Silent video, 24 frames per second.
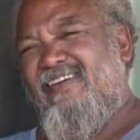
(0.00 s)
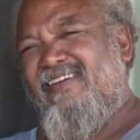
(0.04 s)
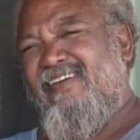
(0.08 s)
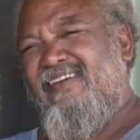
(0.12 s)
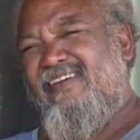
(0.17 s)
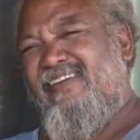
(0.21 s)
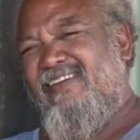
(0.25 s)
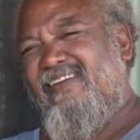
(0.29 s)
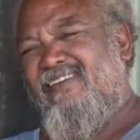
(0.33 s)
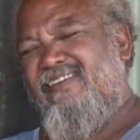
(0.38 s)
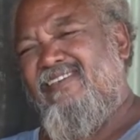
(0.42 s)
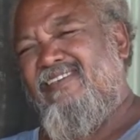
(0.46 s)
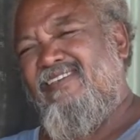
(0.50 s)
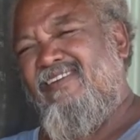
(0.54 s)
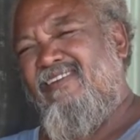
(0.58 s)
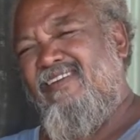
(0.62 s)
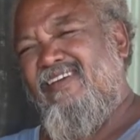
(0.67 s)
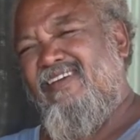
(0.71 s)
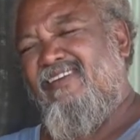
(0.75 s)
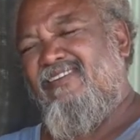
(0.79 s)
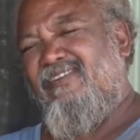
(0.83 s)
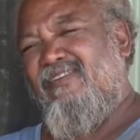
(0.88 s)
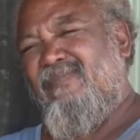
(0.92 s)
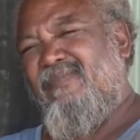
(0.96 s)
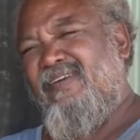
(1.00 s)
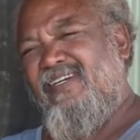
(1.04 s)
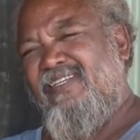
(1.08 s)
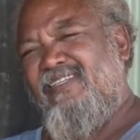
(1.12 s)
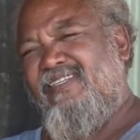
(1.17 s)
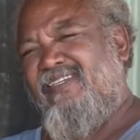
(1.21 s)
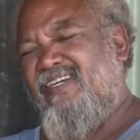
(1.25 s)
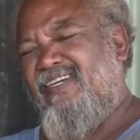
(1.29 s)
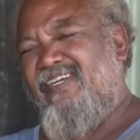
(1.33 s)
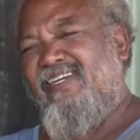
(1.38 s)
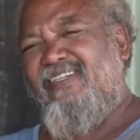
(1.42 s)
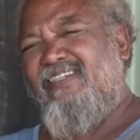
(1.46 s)
And it was going onto my
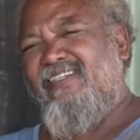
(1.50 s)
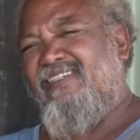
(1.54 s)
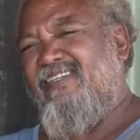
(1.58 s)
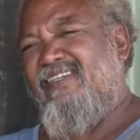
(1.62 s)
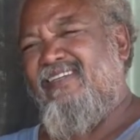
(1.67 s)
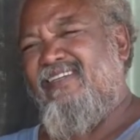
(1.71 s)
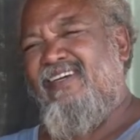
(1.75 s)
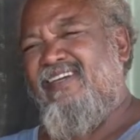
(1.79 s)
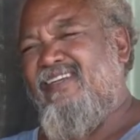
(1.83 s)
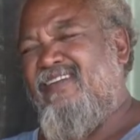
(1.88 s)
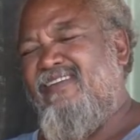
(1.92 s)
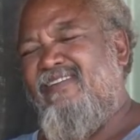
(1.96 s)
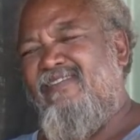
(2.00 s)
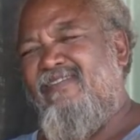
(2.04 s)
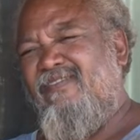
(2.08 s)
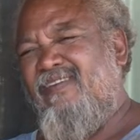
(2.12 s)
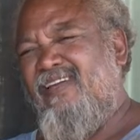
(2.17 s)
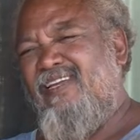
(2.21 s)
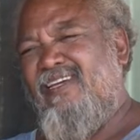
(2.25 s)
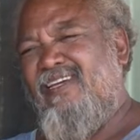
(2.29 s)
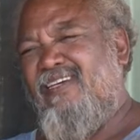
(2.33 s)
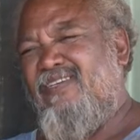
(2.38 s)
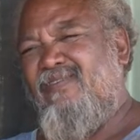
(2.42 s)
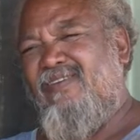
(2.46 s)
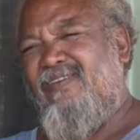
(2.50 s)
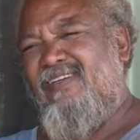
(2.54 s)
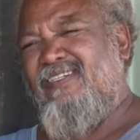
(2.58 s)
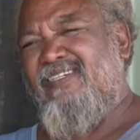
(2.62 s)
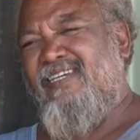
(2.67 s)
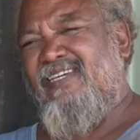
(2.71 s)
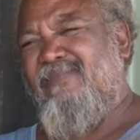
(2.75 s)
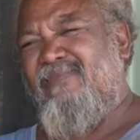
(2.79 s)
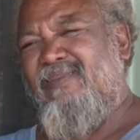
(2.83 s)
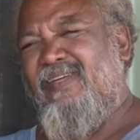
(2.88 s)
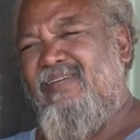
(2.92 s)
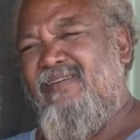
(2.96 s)
jeans and I didn't realize what was
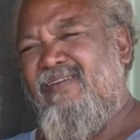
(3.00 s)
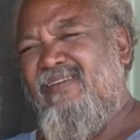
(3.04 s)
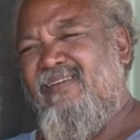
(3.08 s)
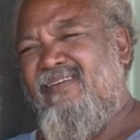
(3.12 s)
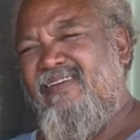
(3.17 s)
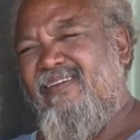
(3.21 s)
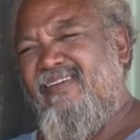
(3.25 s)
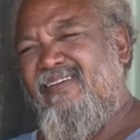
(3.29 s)
happening.